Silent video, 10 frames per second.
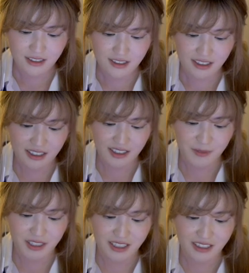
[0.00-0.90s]
Okay, let
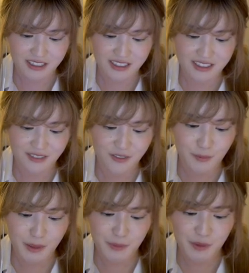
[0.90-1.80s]
me. I'll just. For
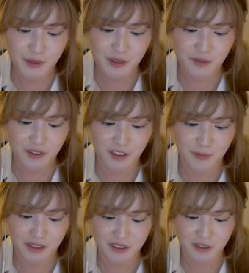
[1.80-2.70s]
people who don't follow
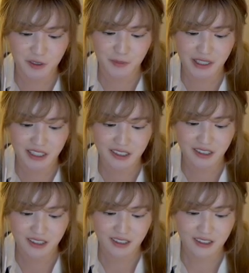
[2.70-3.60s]
me on social media
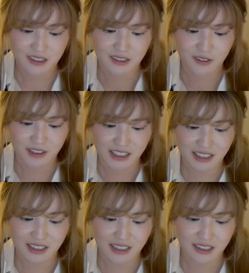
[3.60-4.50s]
or
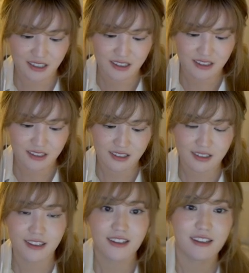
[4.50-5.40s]
anything,
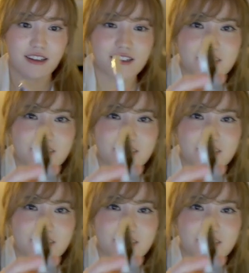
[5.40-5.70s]
here